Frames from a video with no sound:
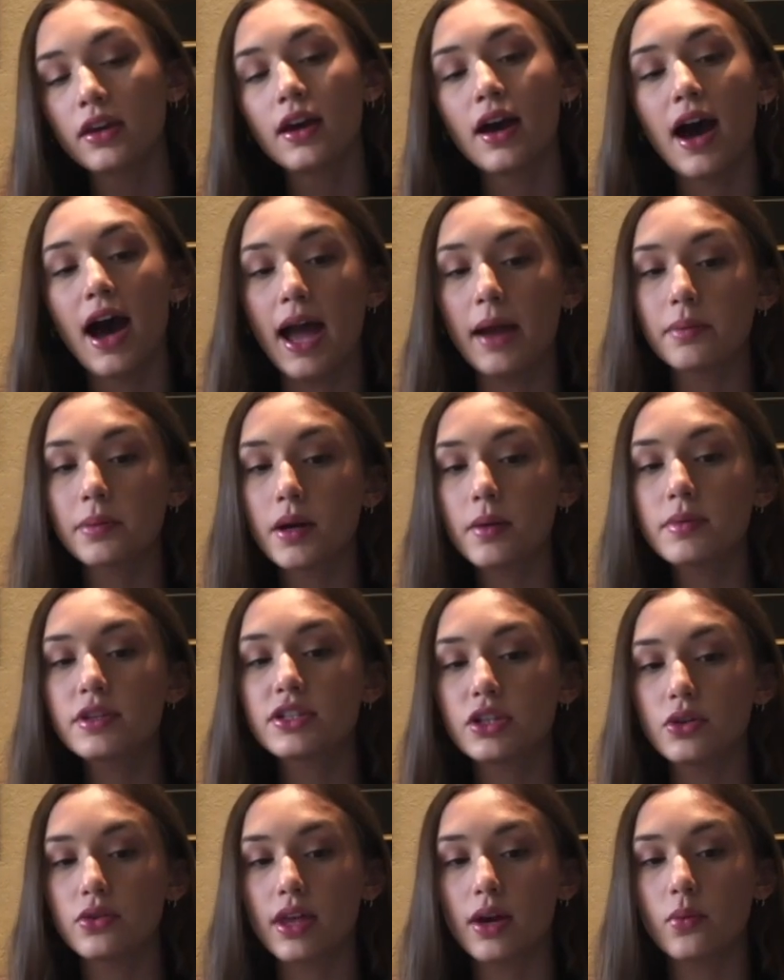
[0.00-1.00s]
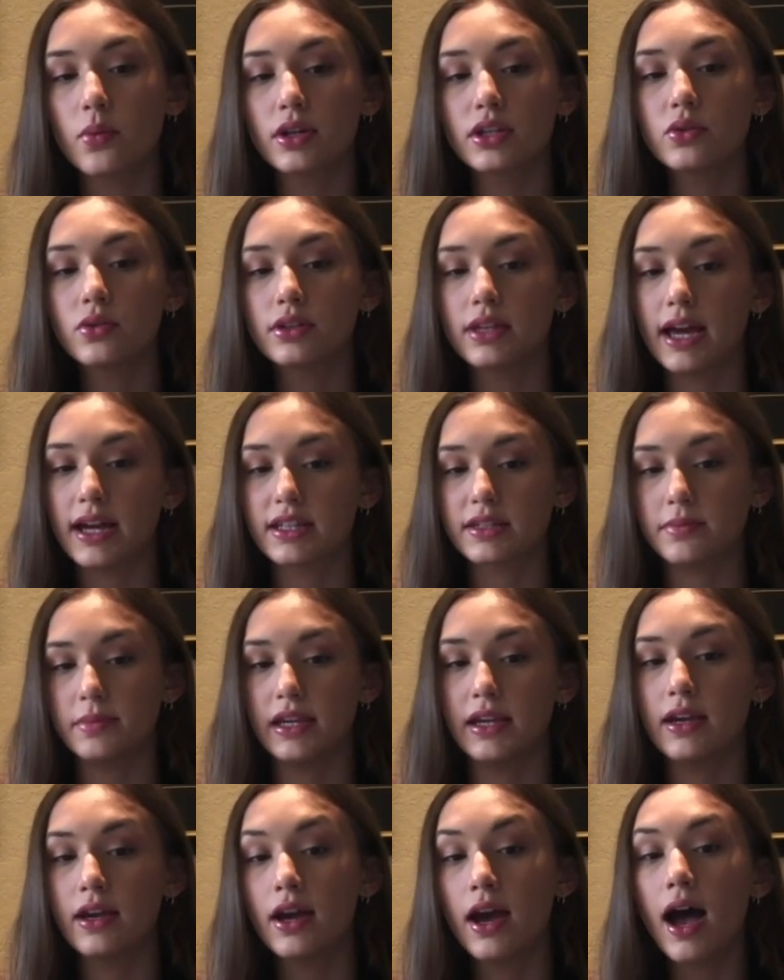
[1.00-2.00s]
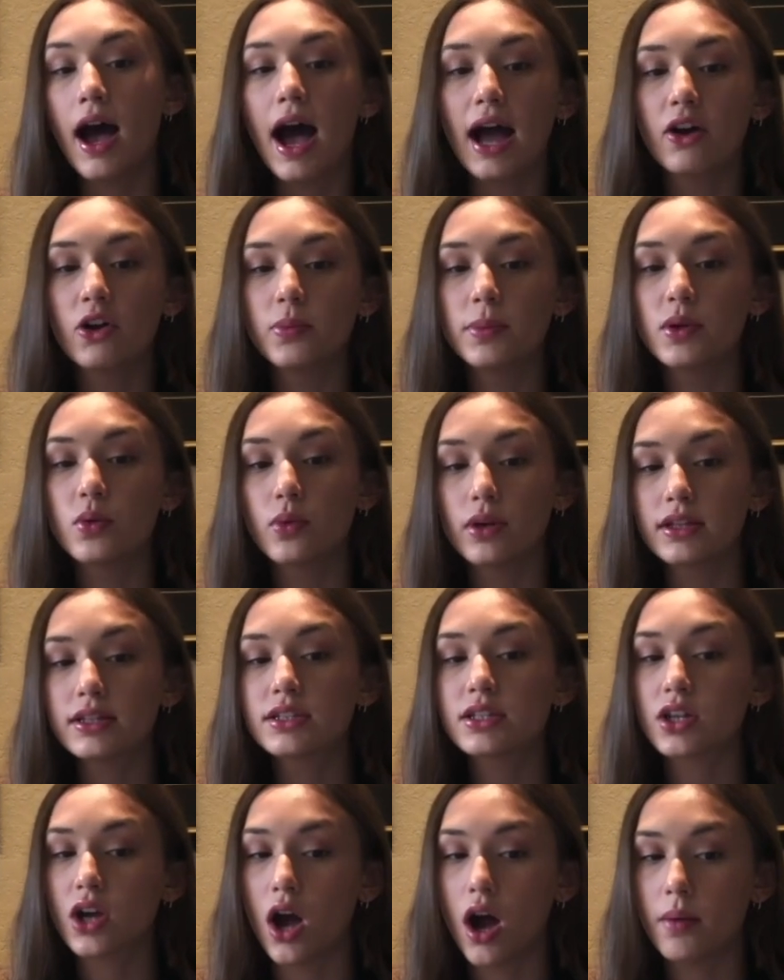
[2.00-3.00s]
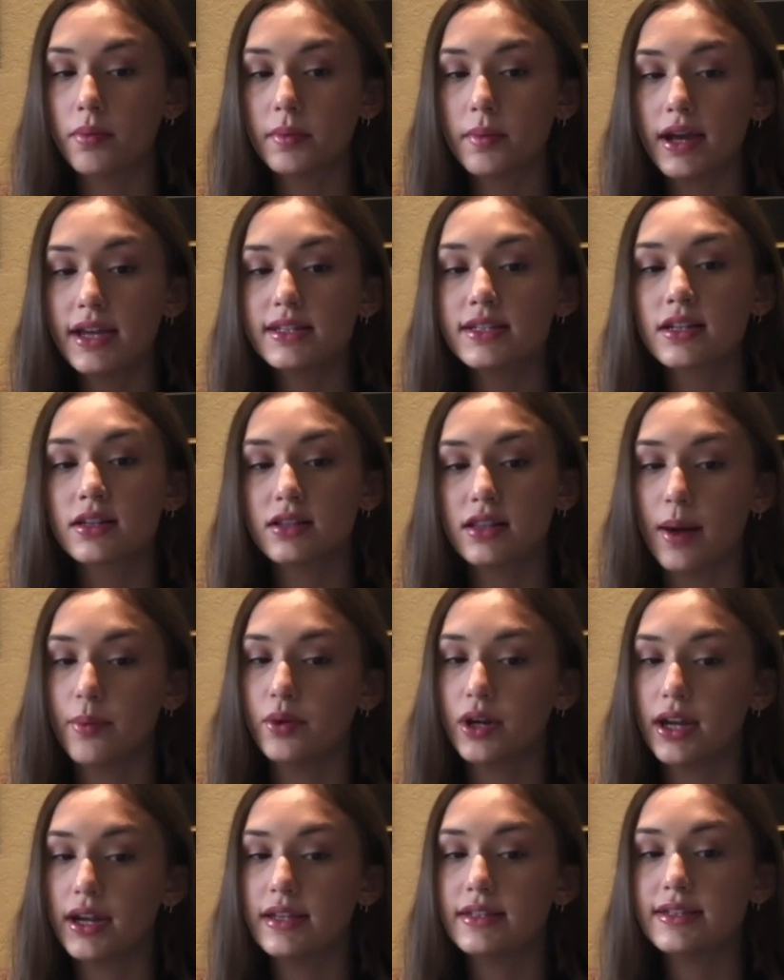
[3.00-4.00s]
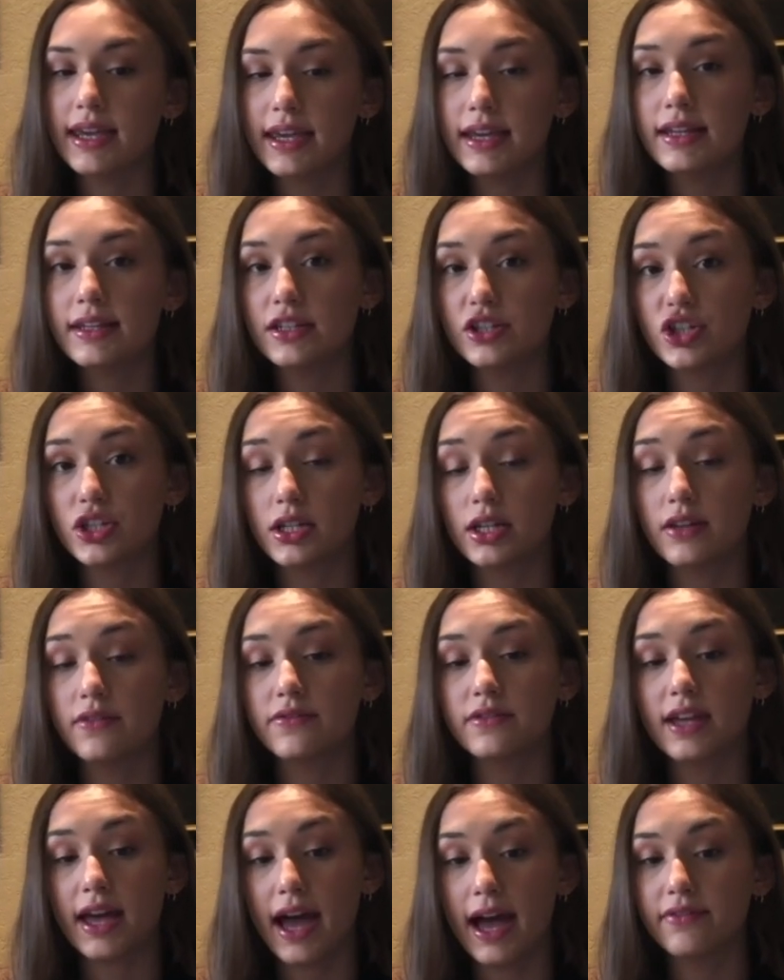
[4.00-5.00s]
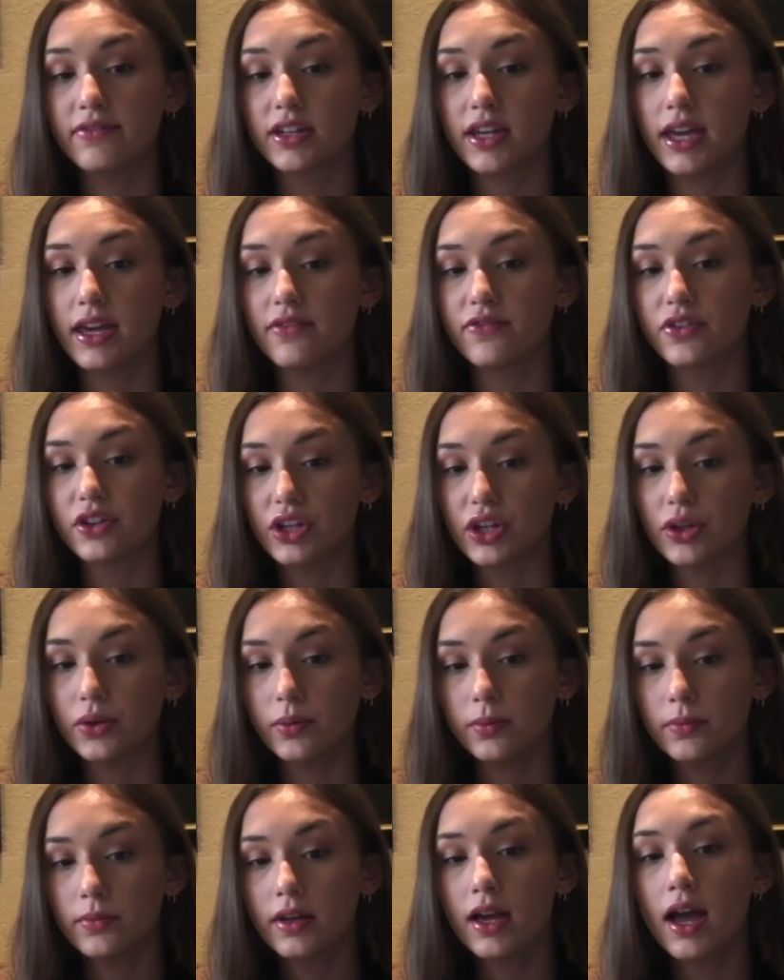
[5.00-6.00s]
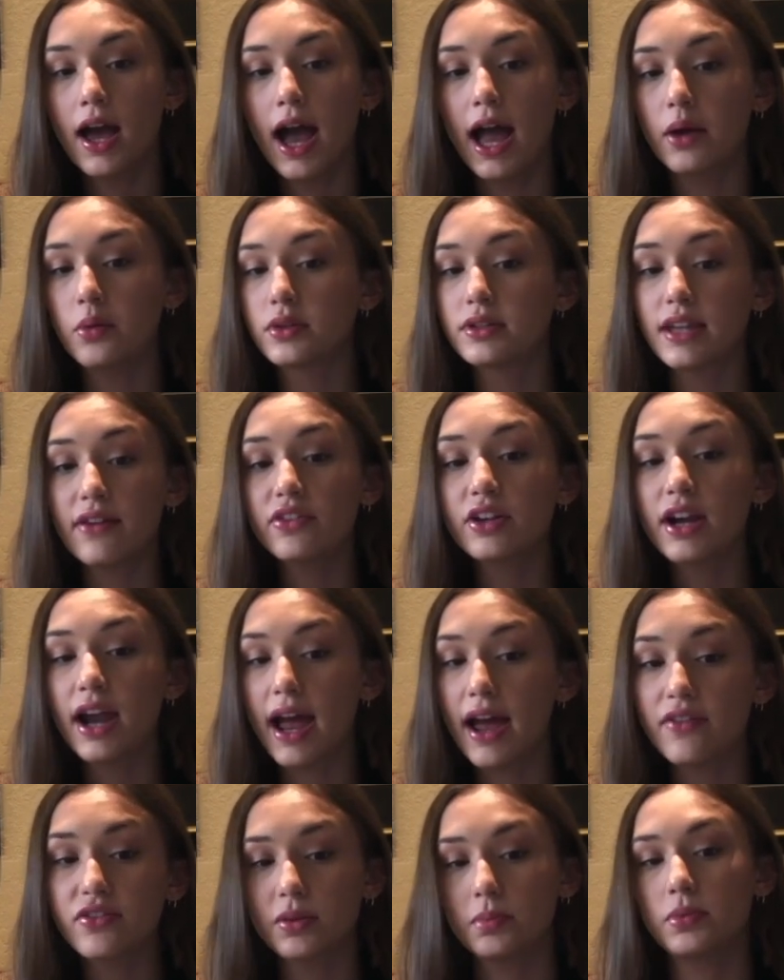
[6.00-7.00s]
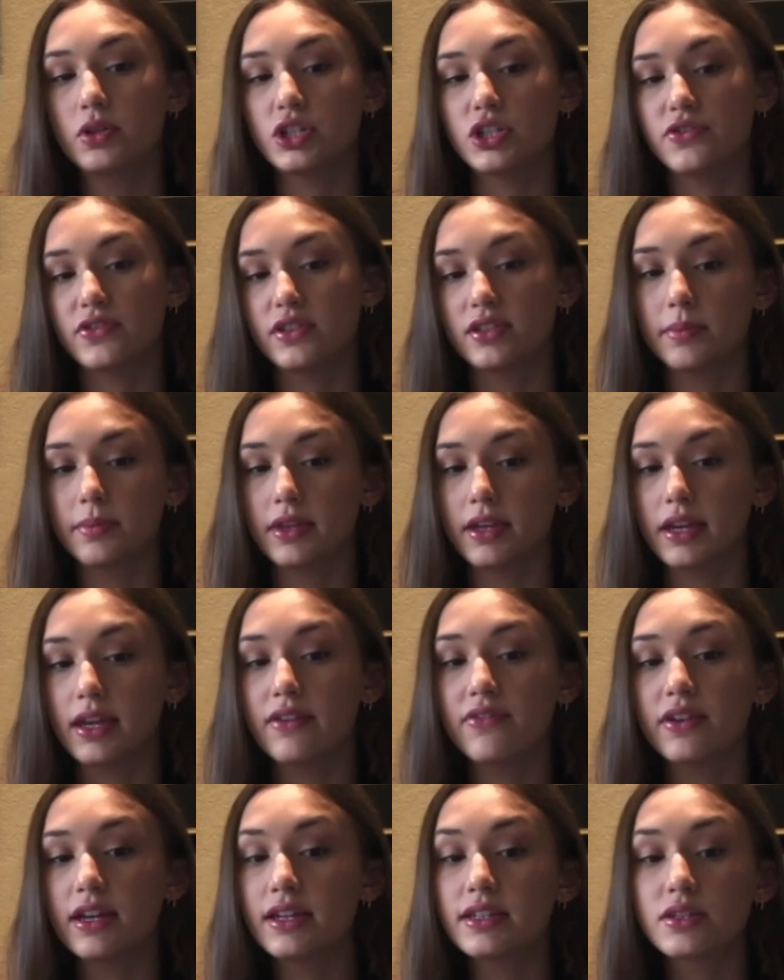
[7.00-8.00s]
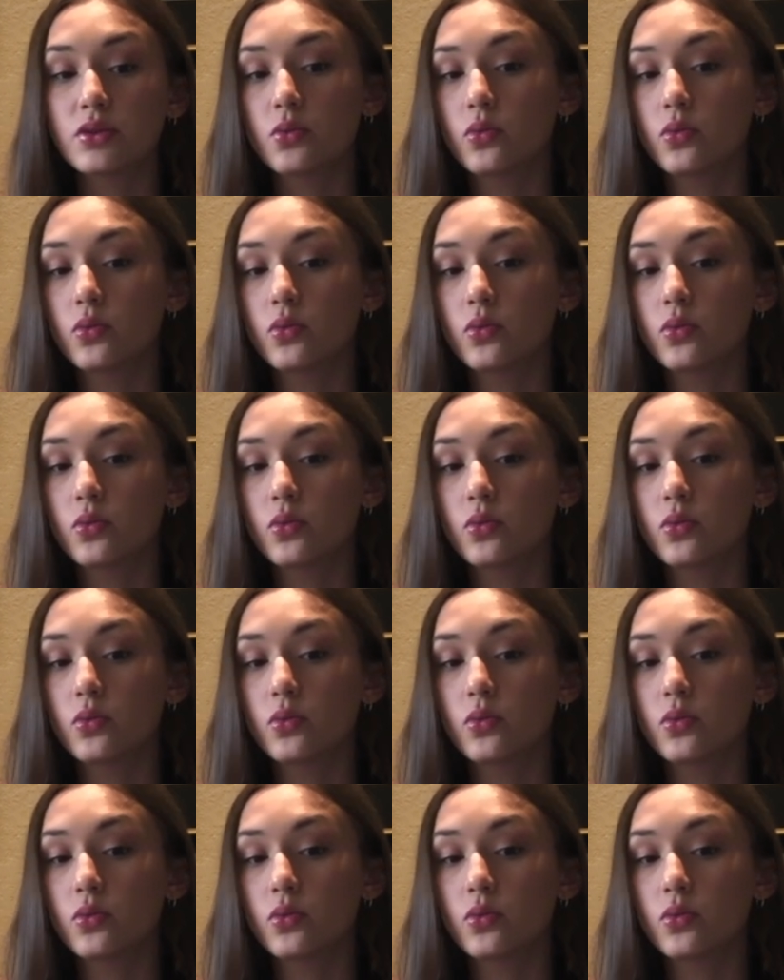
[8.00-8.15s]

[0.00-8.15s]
I promise you that when you elect me, I will be willing to compromise, collaborate, and take initiative to advocate for you. I will never ever push for something if it isn't